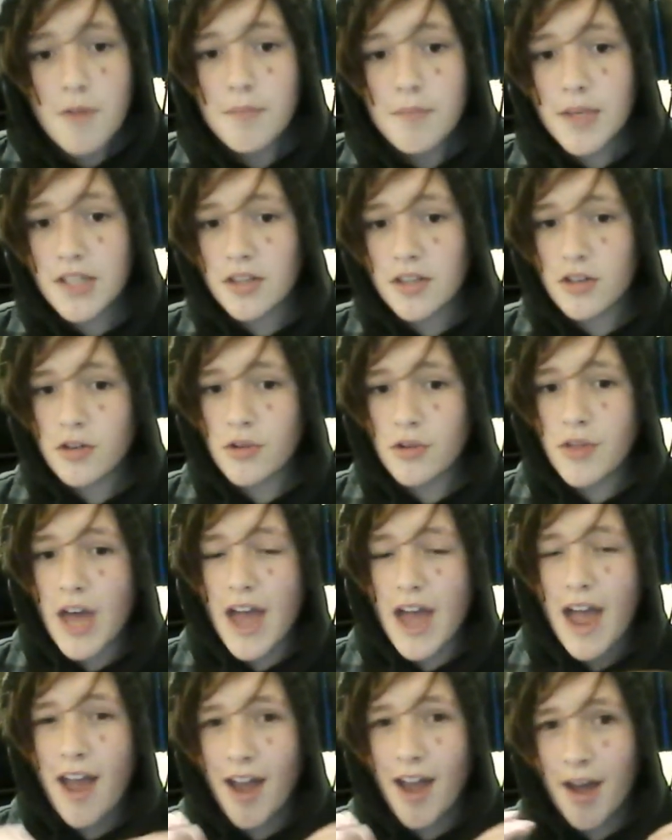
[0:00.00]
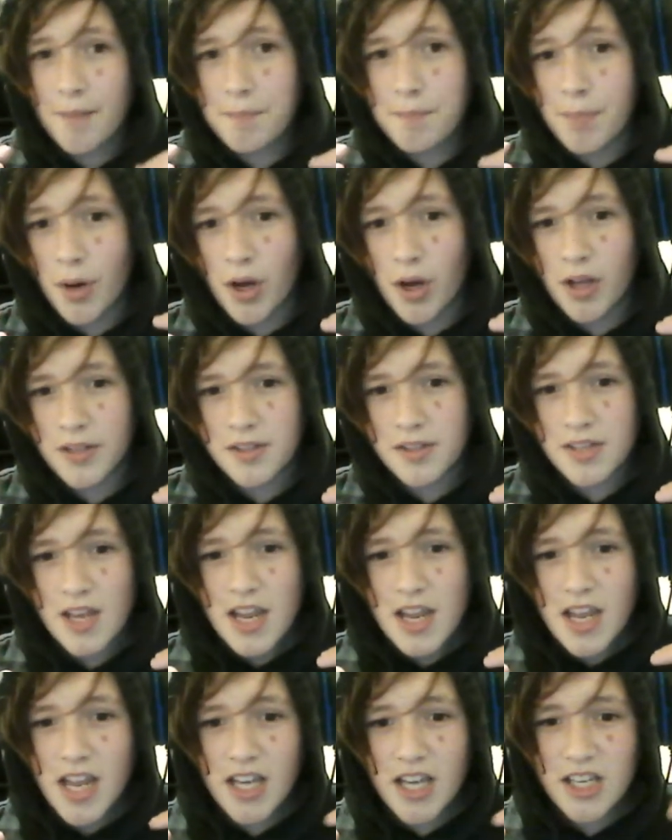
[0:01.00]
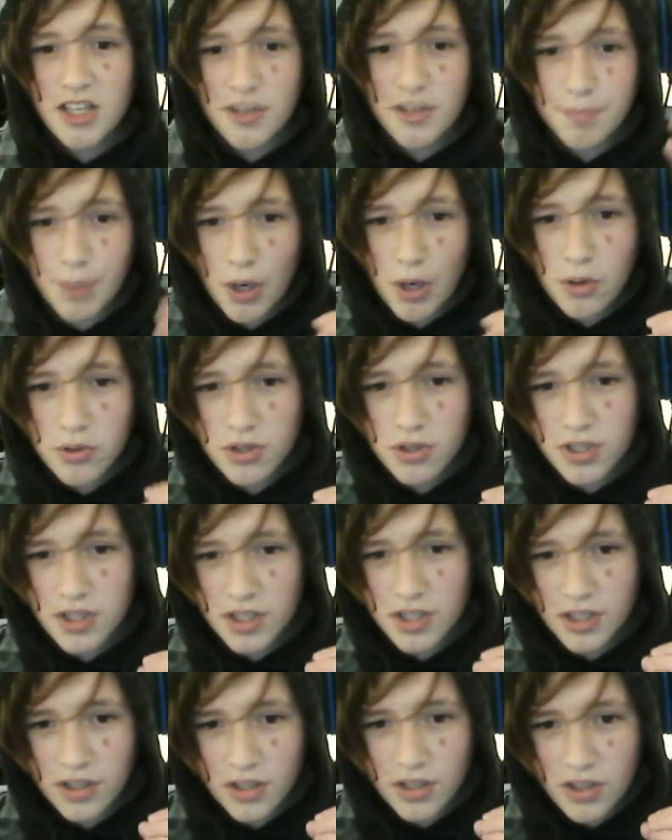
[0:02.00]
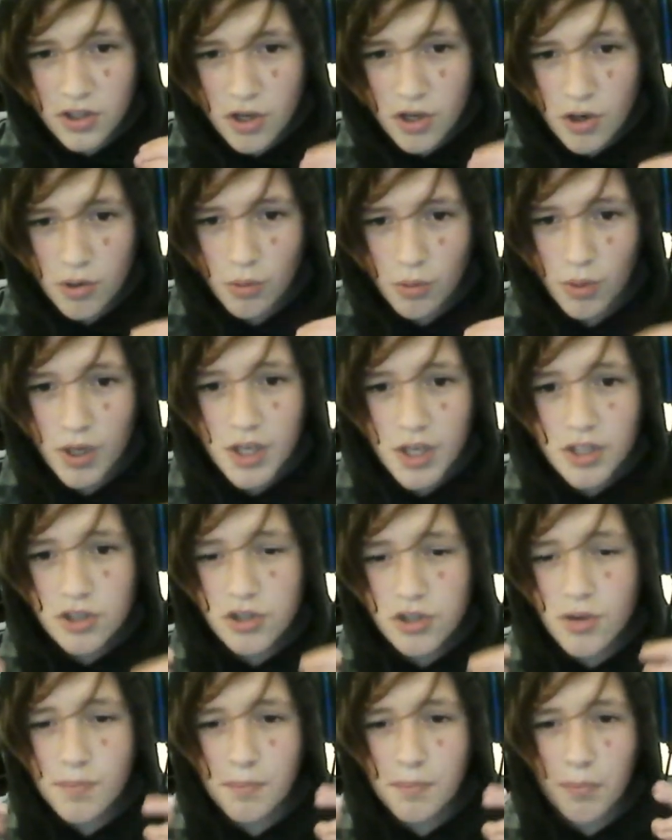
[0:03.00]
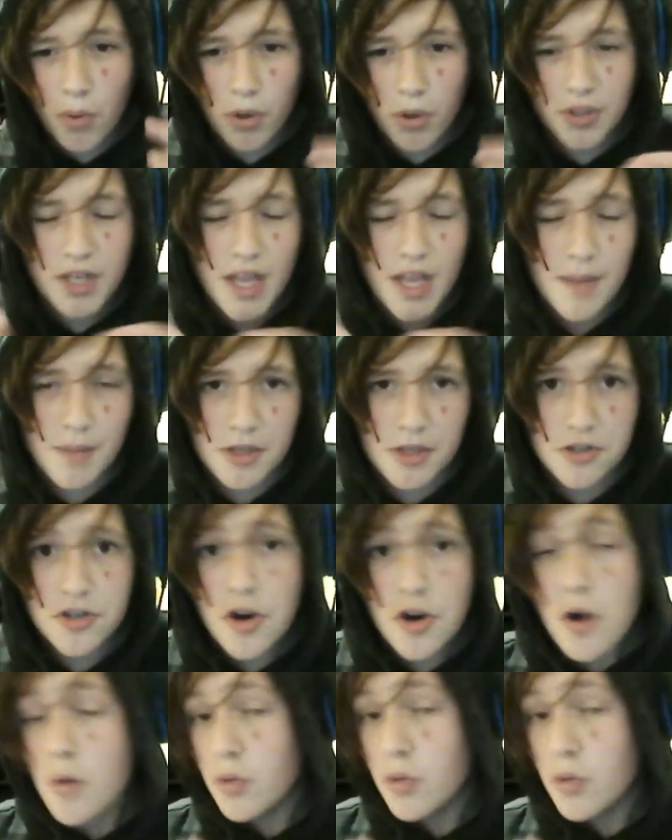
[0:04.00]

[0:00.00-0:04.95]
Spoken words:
makes it so that hat bots exposed to goo do more damage,